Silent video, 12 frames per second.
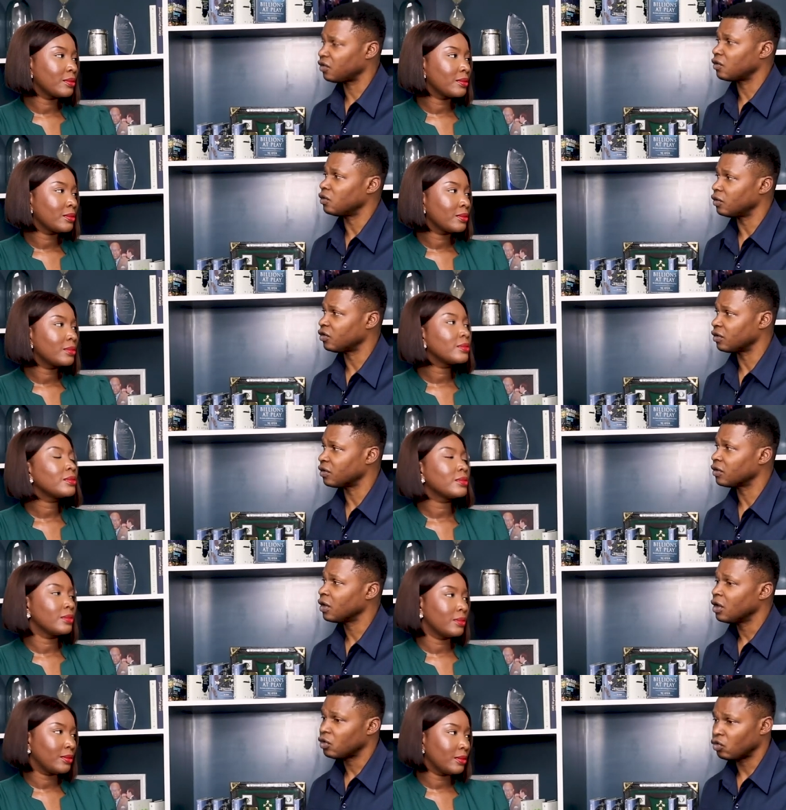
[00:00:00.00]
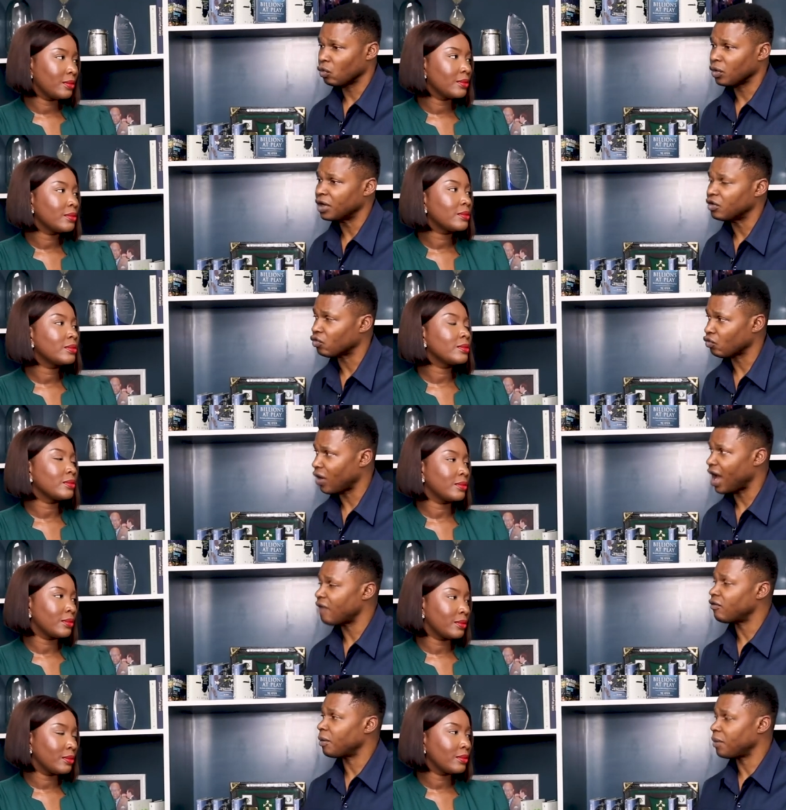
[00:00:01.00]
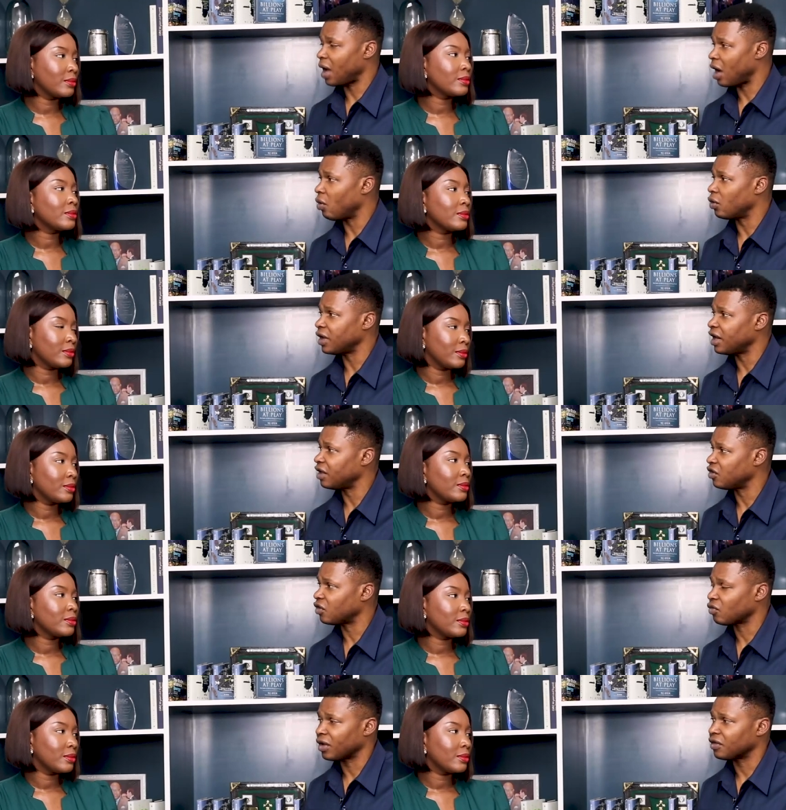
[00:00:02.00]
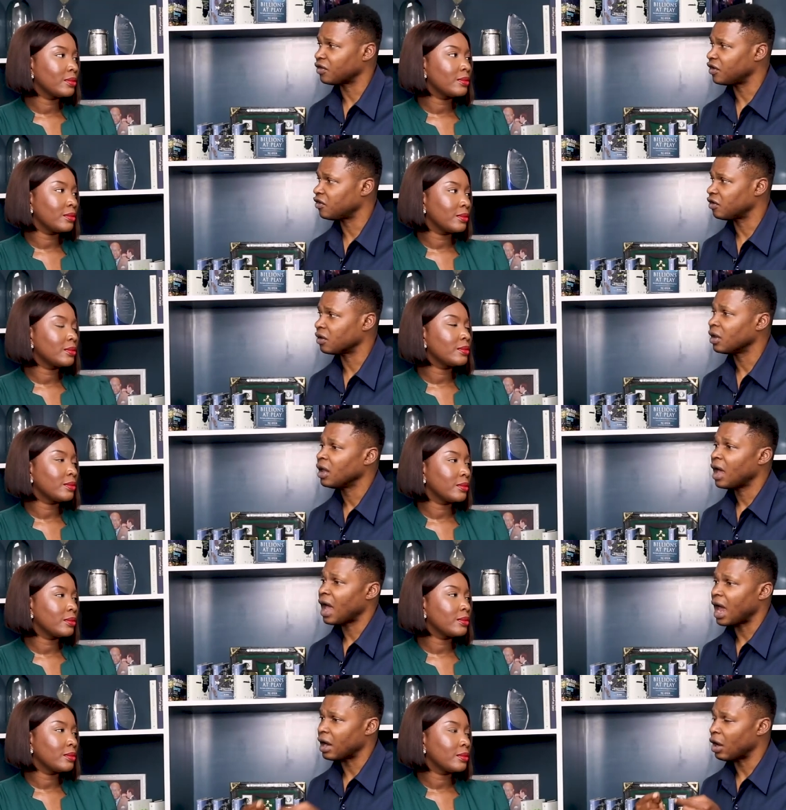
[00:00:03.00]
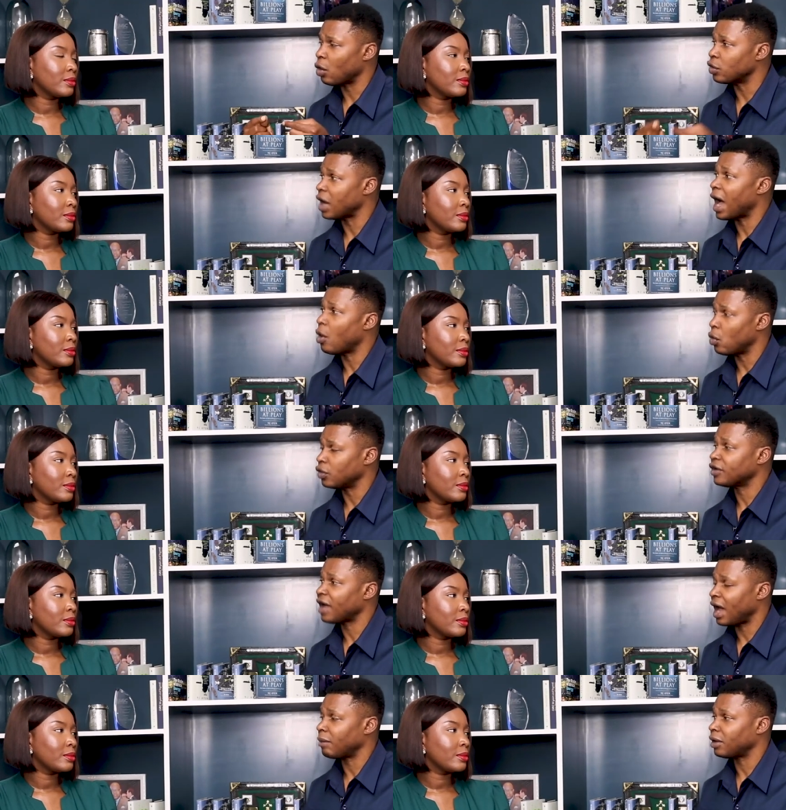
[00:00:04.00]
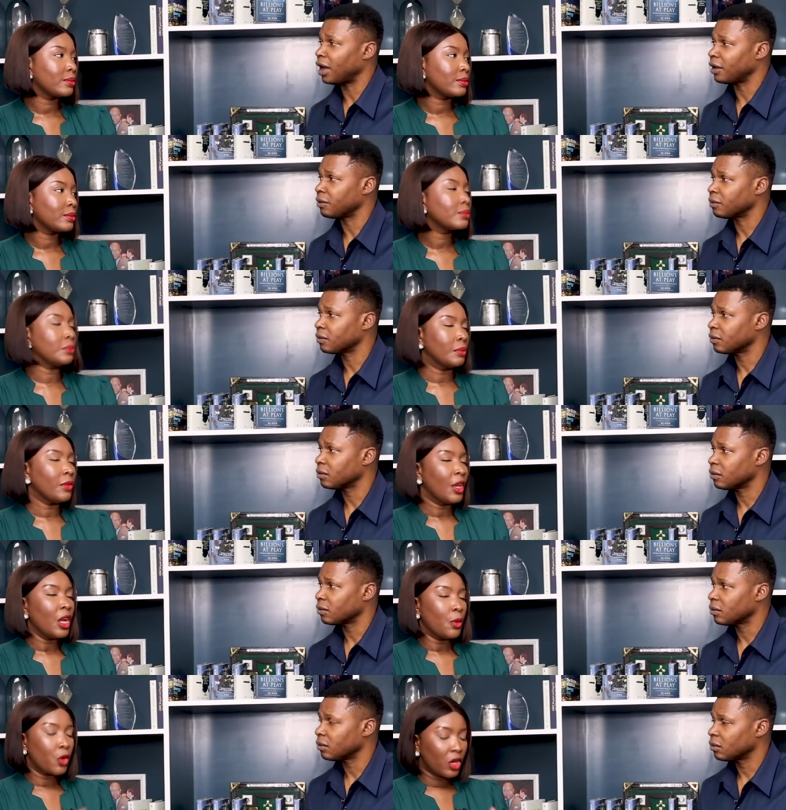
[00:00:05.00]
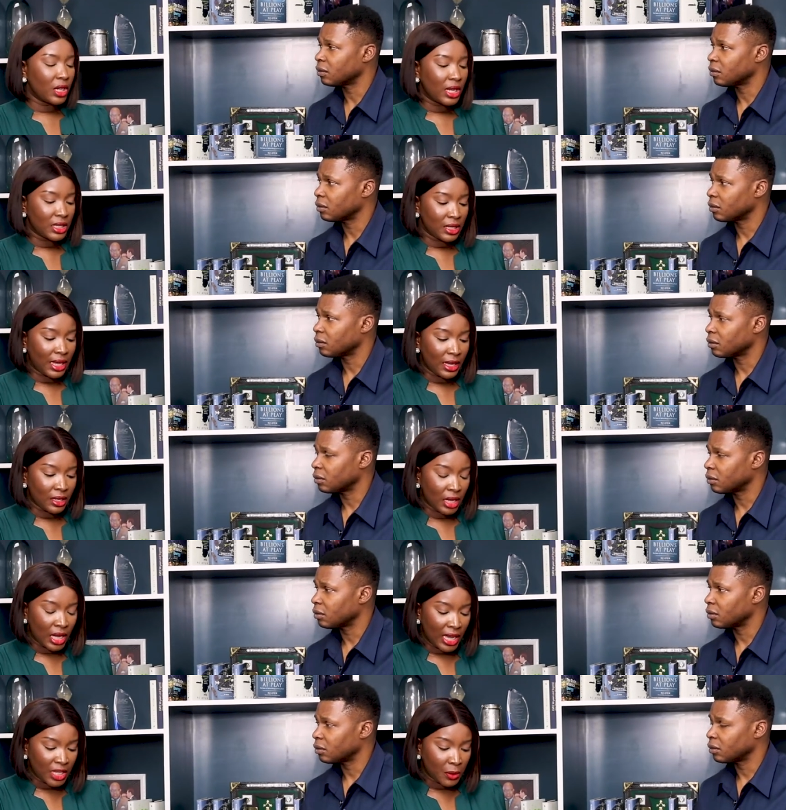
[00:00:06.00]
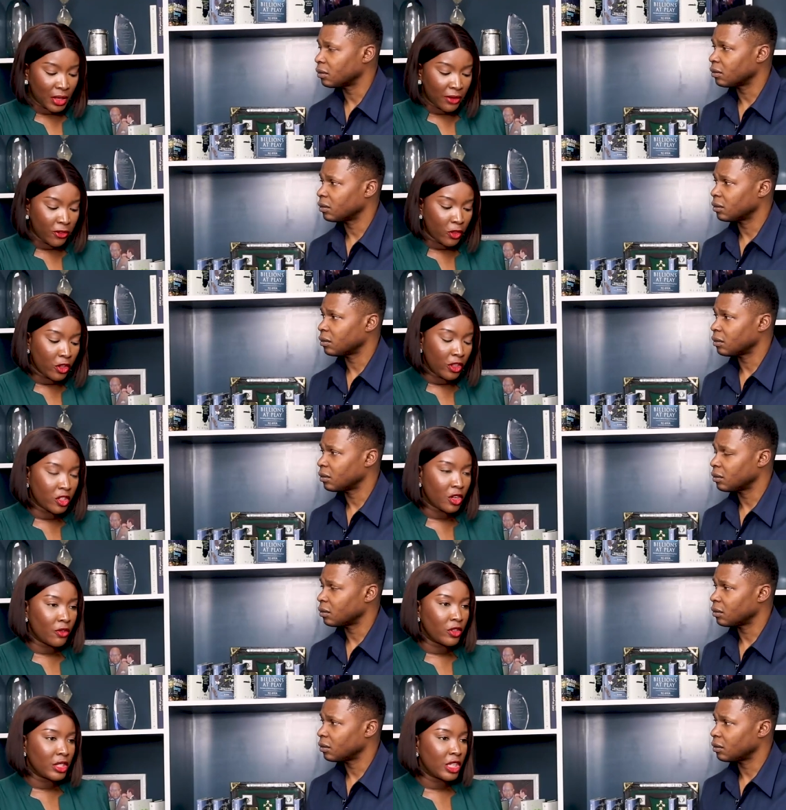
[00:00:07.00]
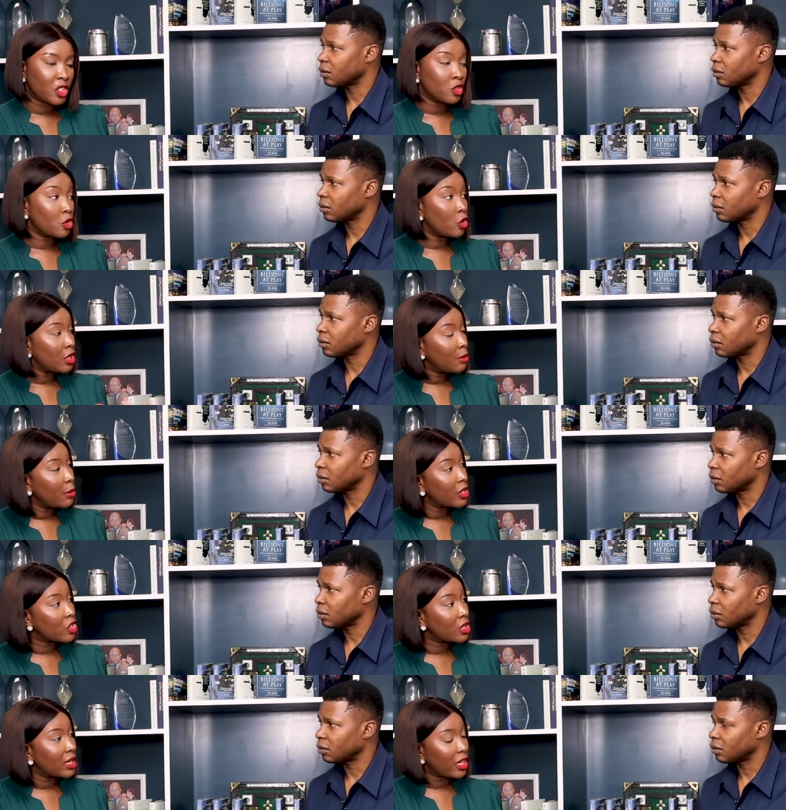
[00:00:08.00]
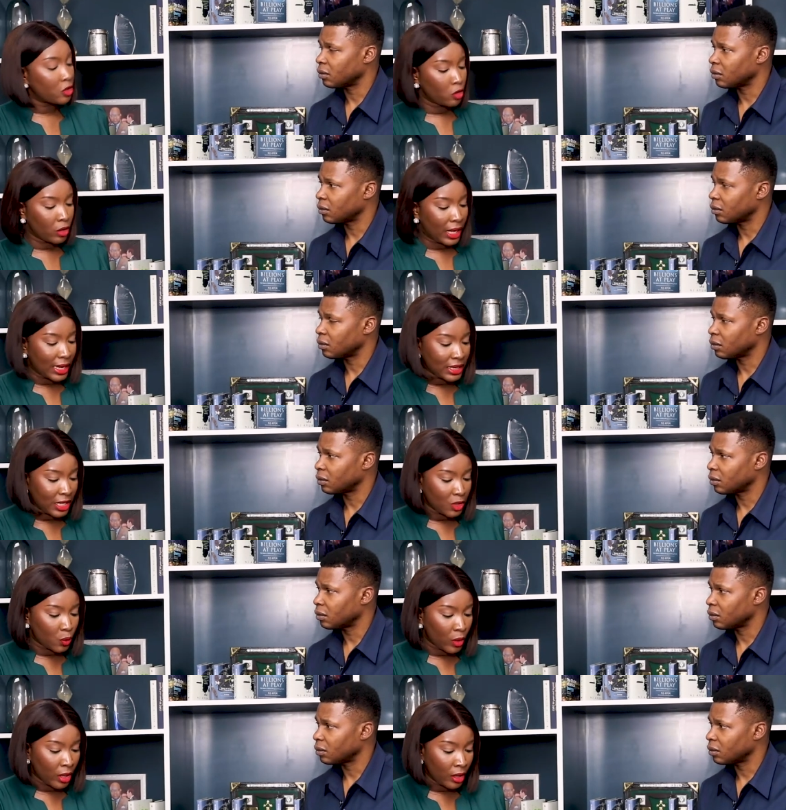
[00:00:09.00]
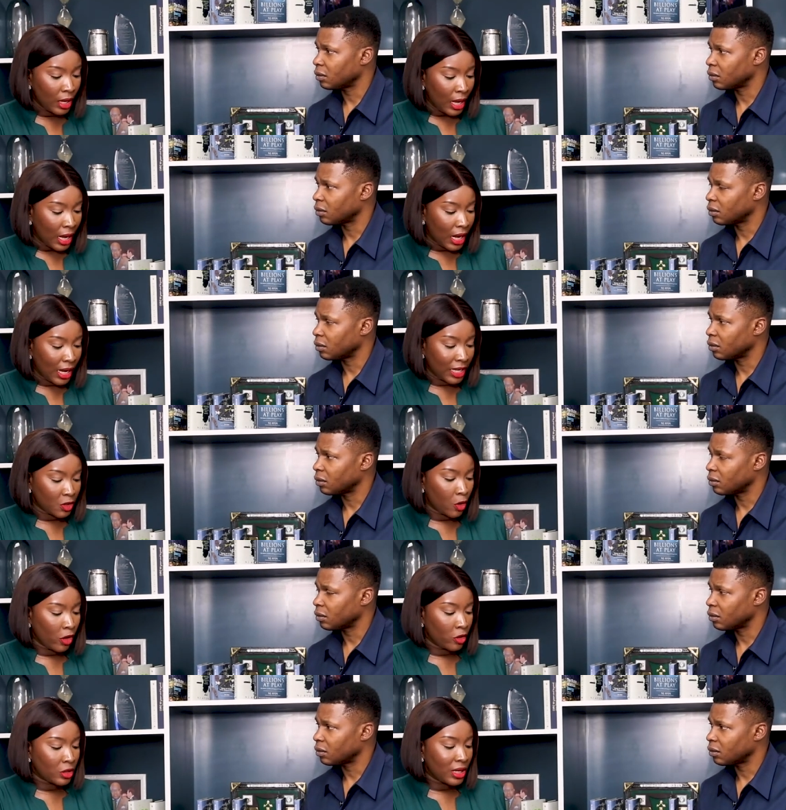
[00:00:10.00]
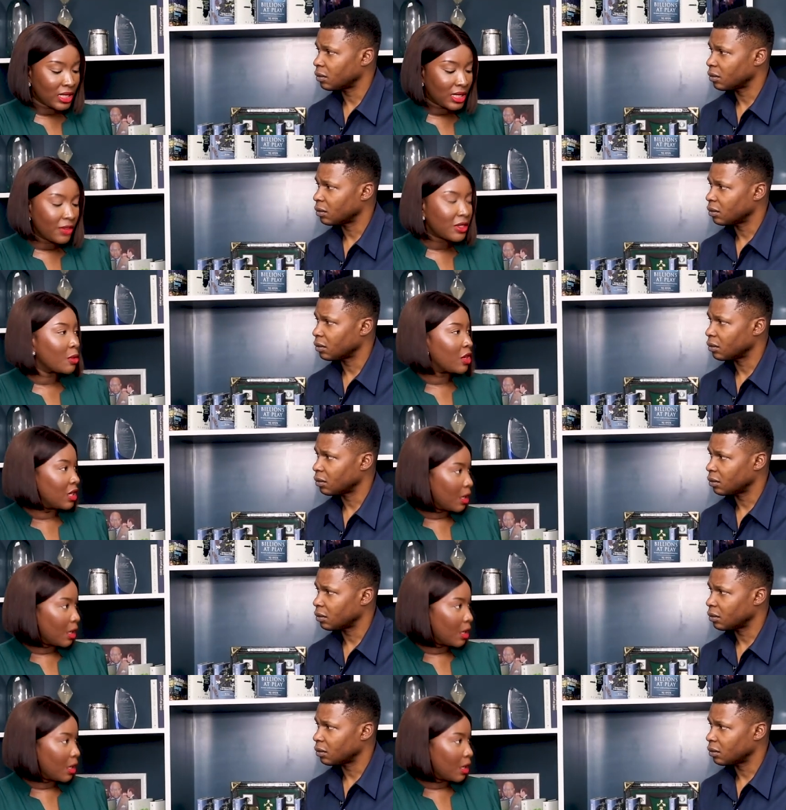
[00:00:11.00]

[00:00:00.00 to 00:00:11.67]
Speaker 1: solutions to really drive up our own energy transition and on our own timeline.
Speaker 2: We're going to get to that uh, as we get further in this conversation. So you did mention natural gas as well uh, as oil. So let's give some of the